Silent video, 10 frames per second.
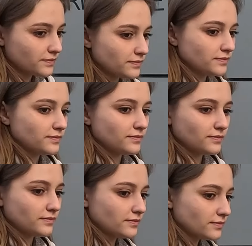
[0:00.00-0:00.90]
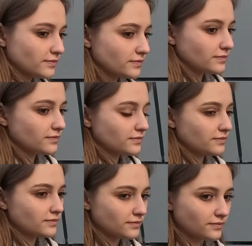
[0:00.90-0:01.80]

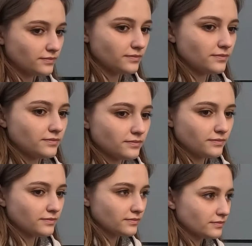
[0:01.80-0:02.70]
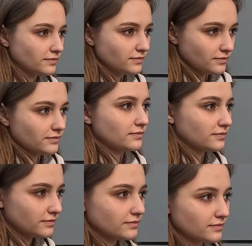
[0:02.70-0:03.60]

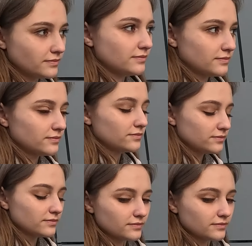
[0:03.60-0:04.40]
(silent)